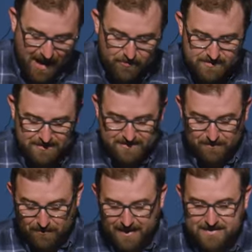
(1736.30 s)
how is this a
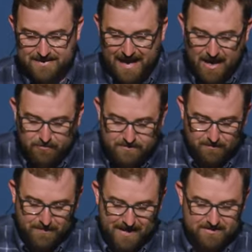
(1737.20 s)
blessing? How is
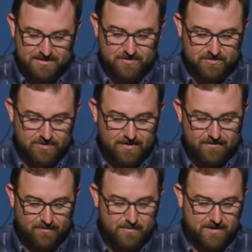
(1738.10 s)
repentance or
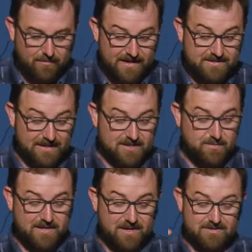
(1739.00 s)
turning from it a blessing? It's
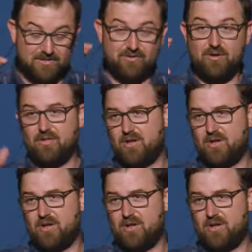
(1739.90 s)
because you're no